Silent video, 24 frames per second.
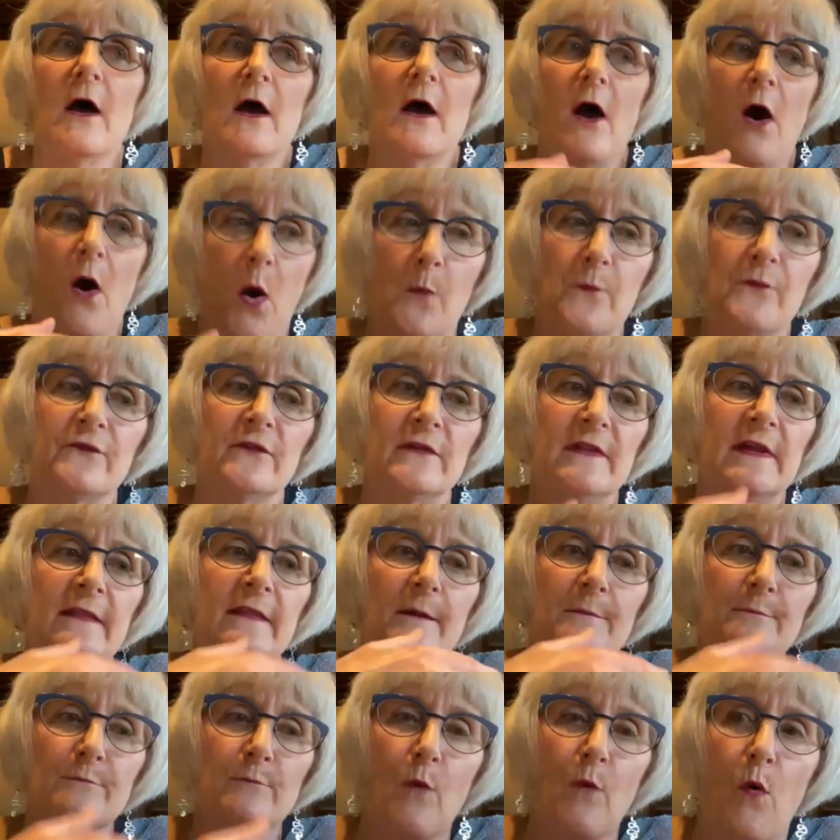hopefully the
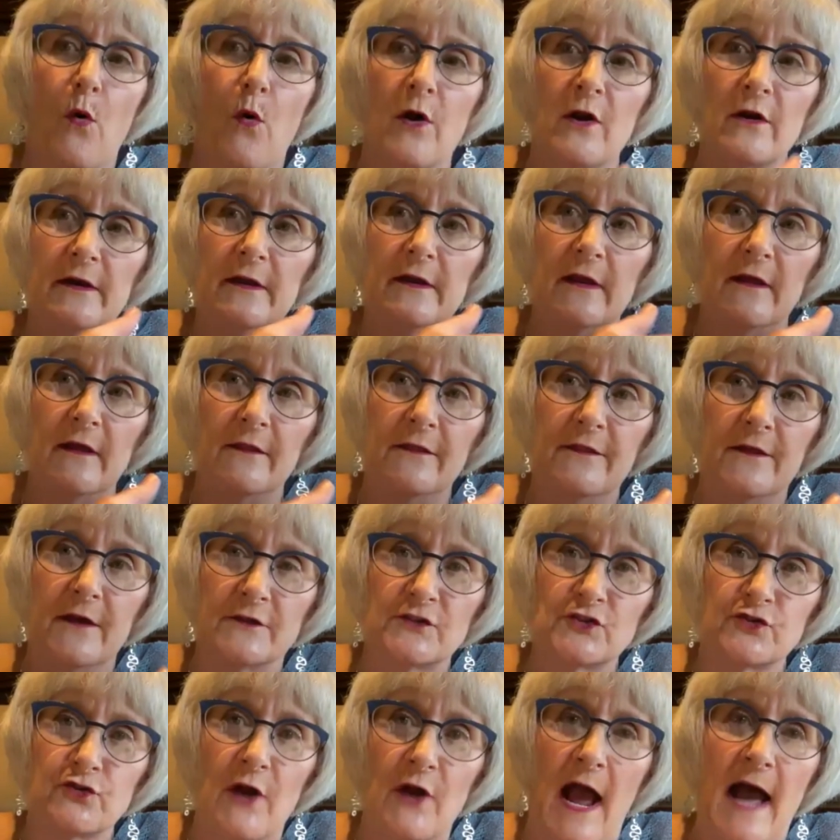more the
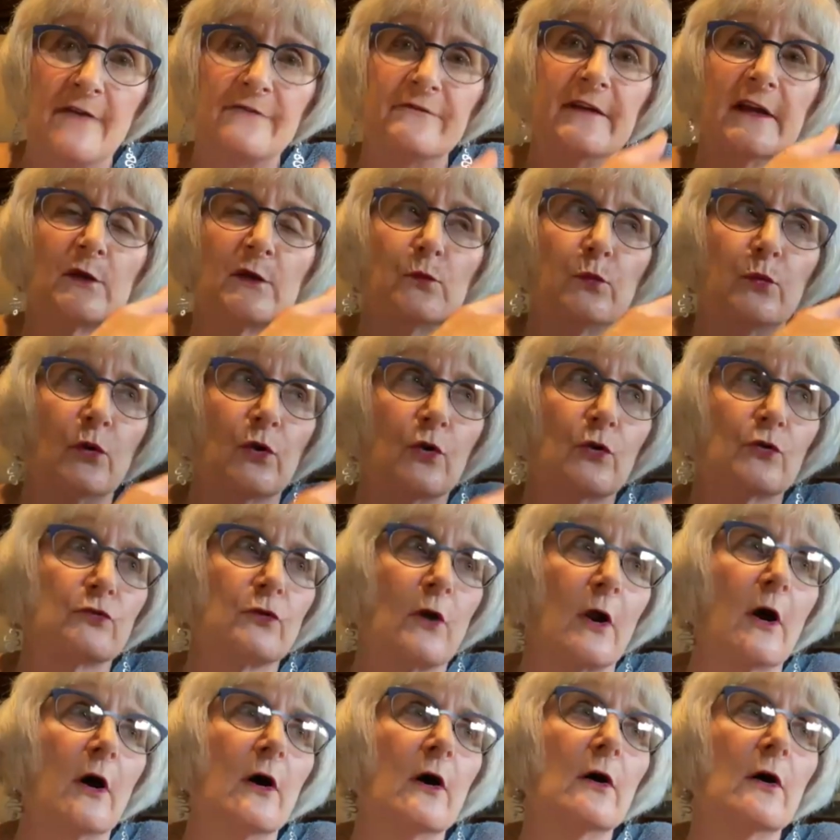traffic will
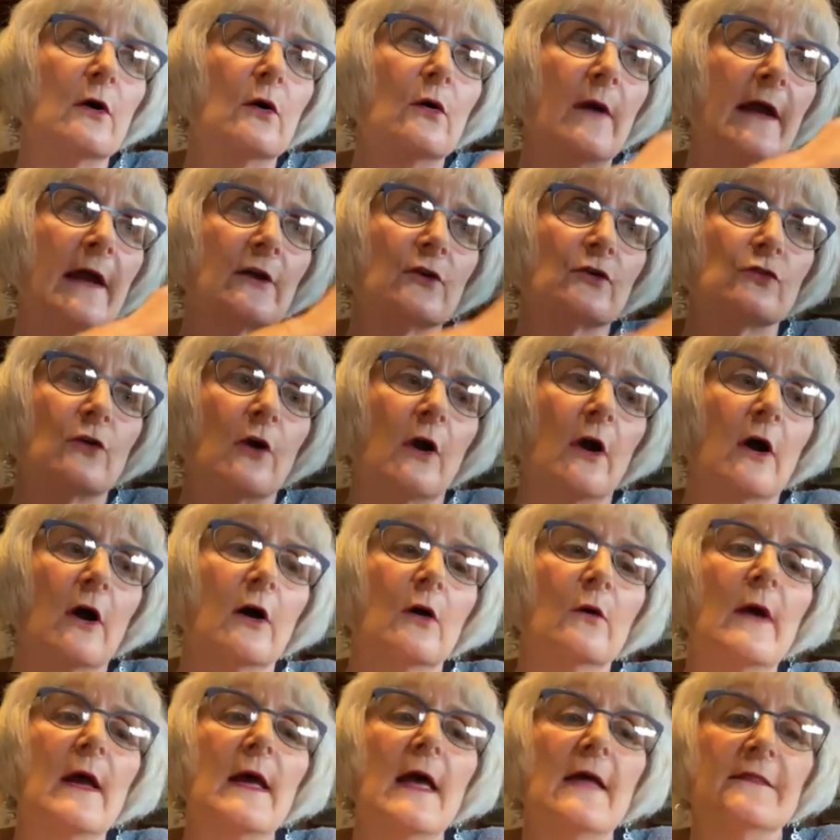grow and
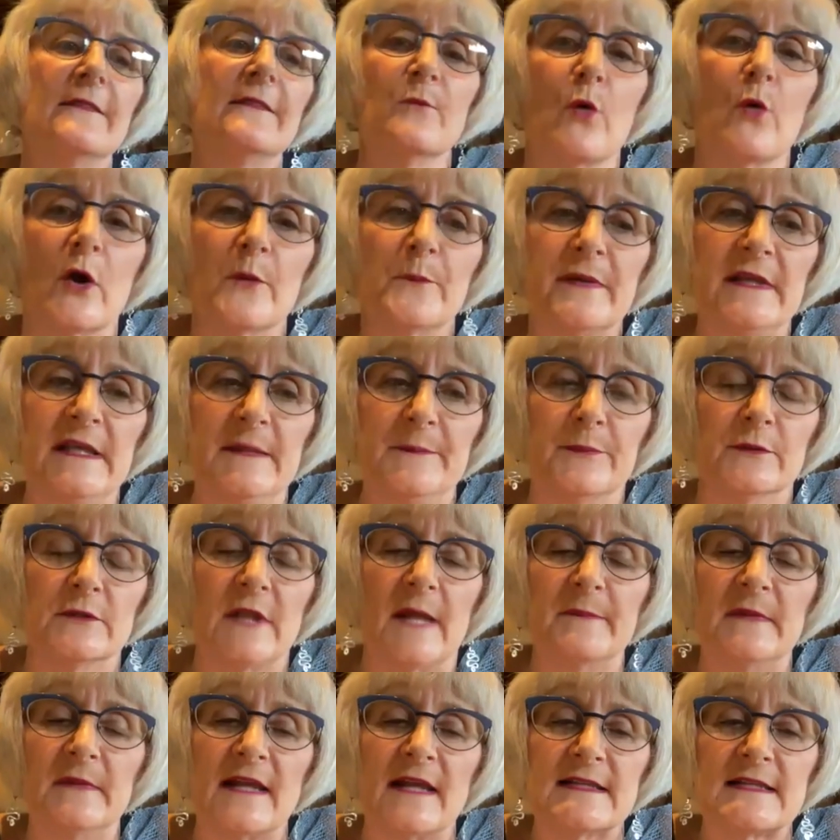grow. The more people, I
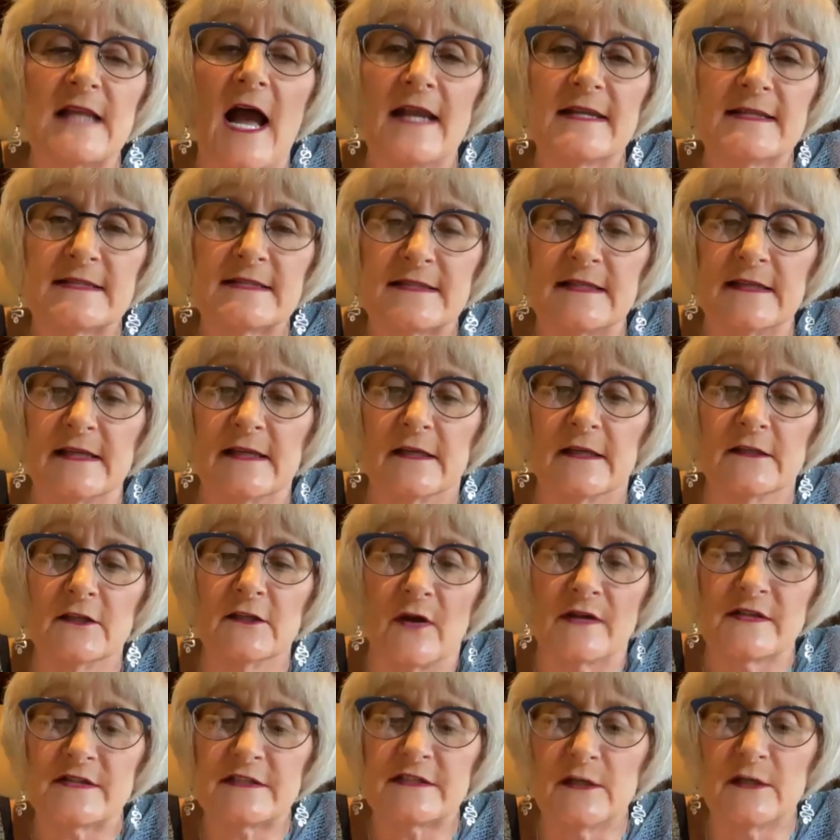mean, I, I see it, you know,
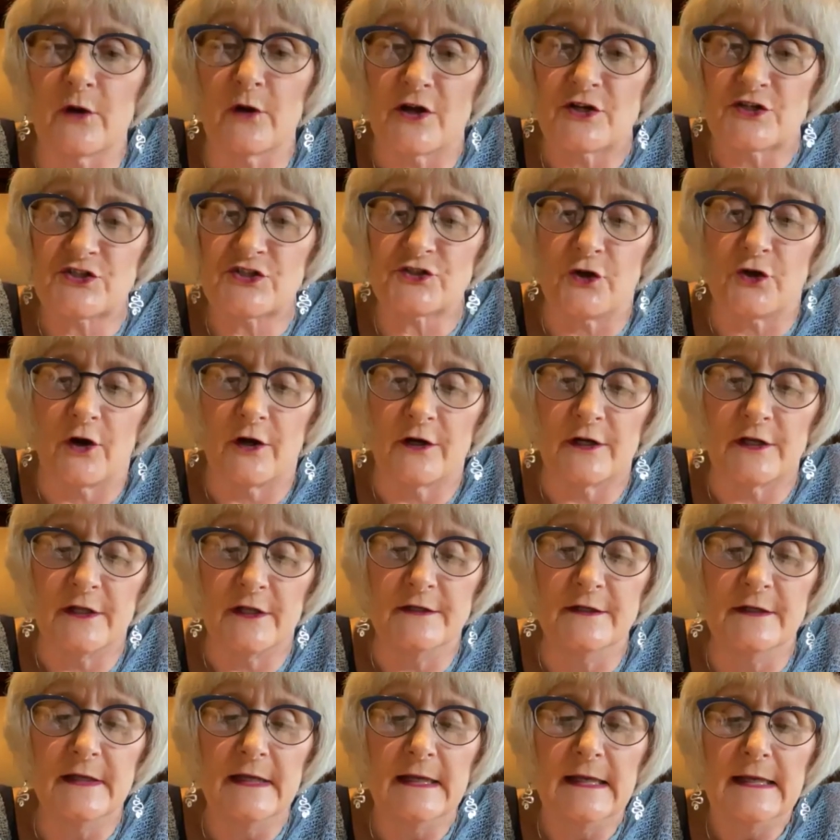I see where I
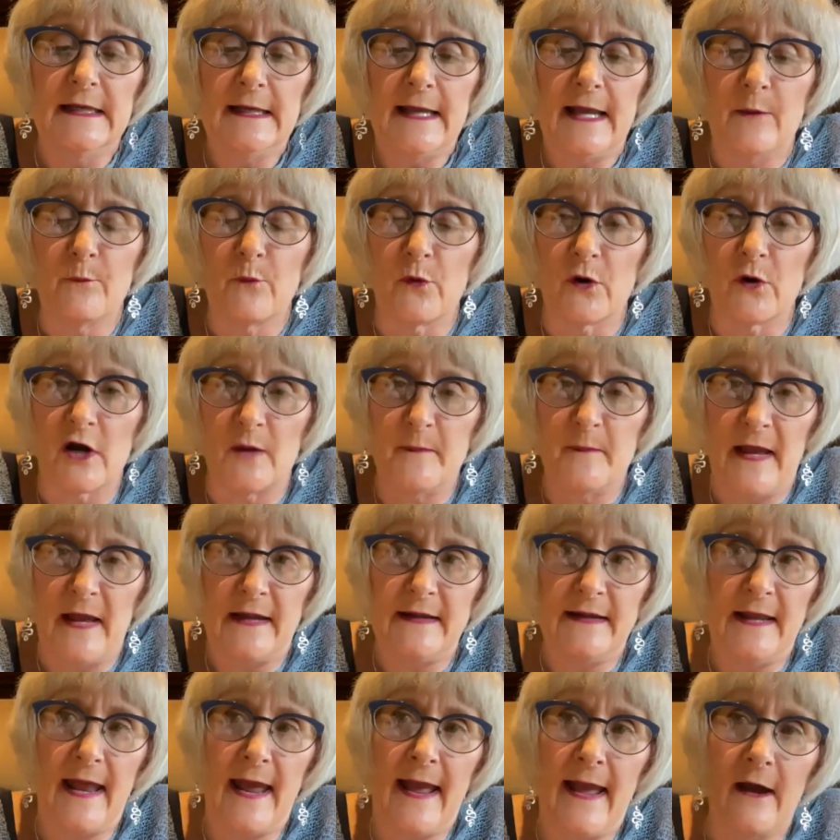started and where I'm at
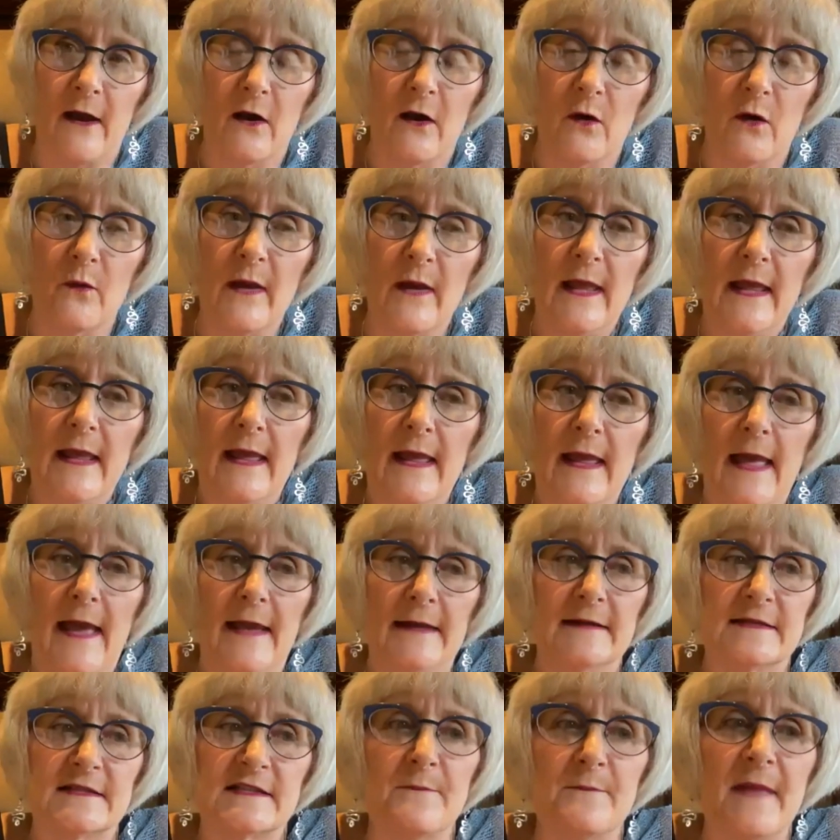now. And
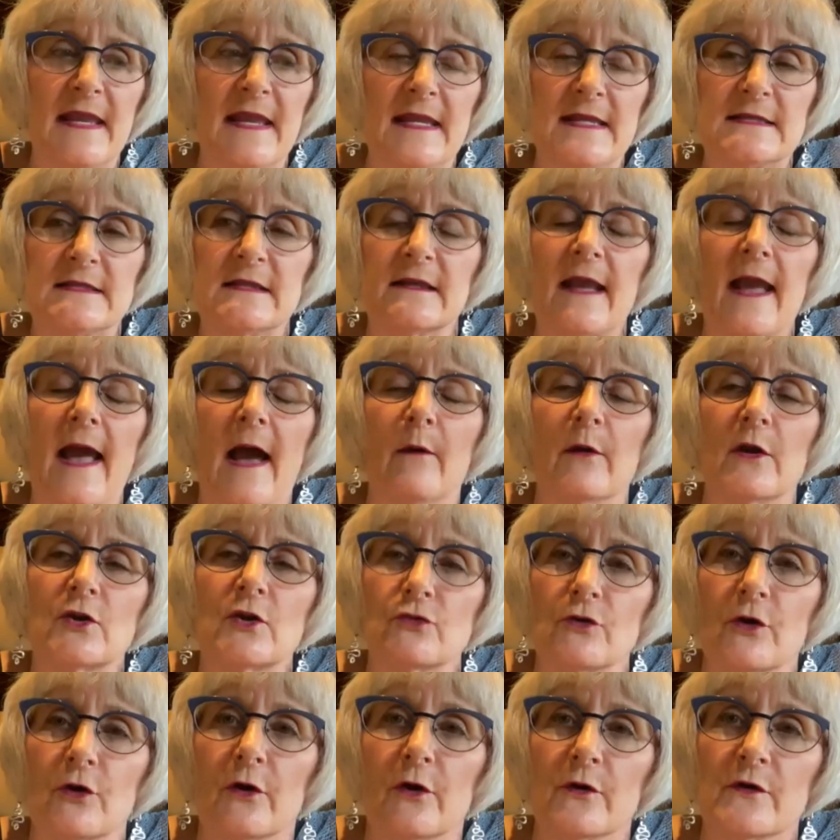it's amazing how it
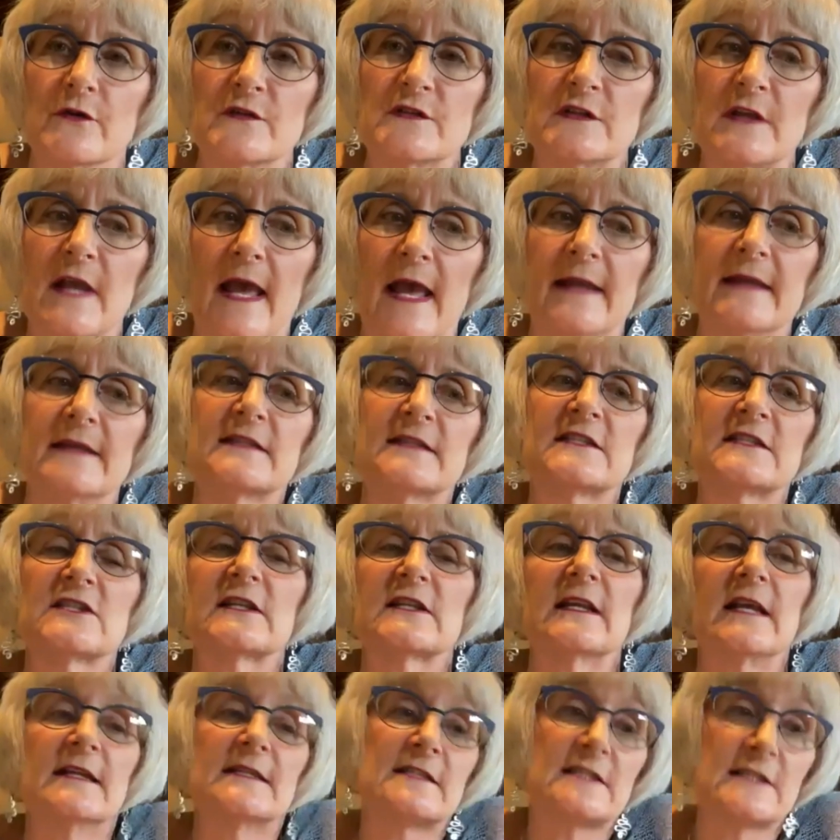grows. And it's
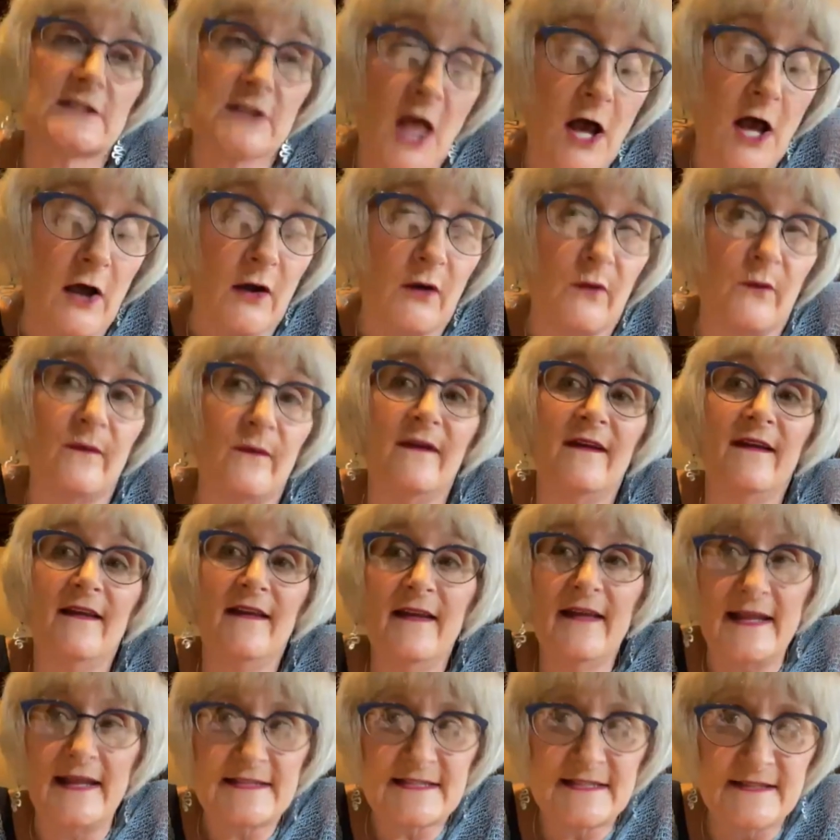it's slow.
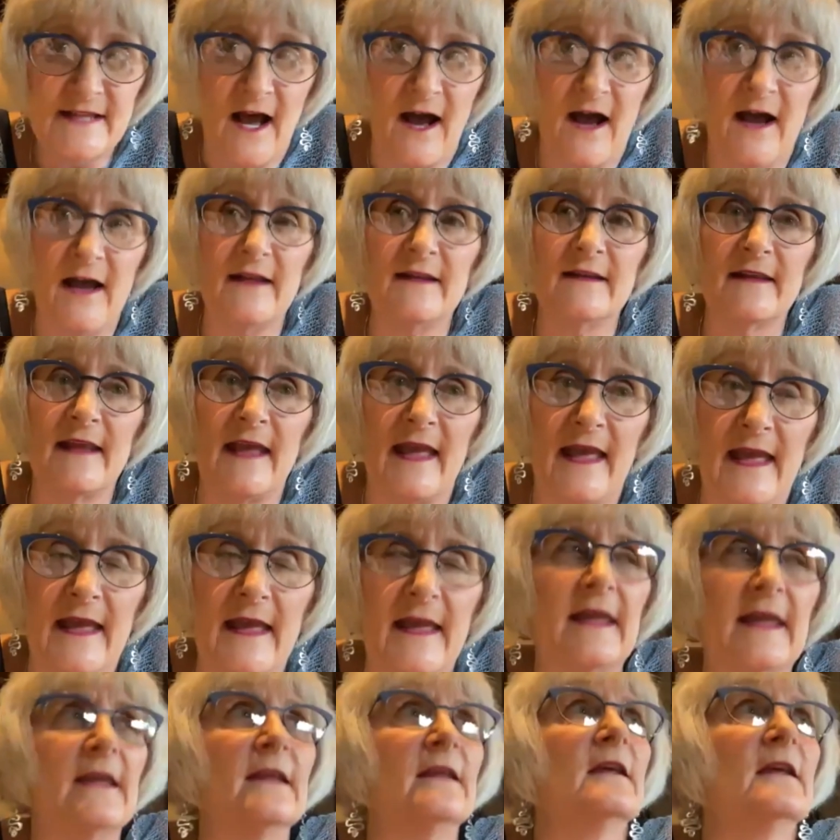It's not
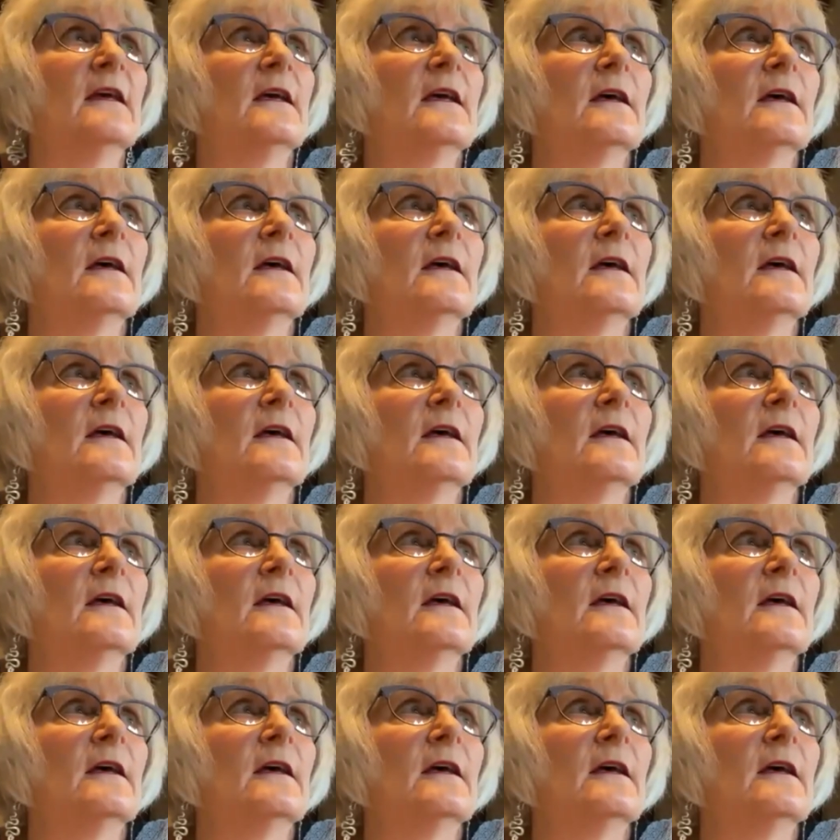a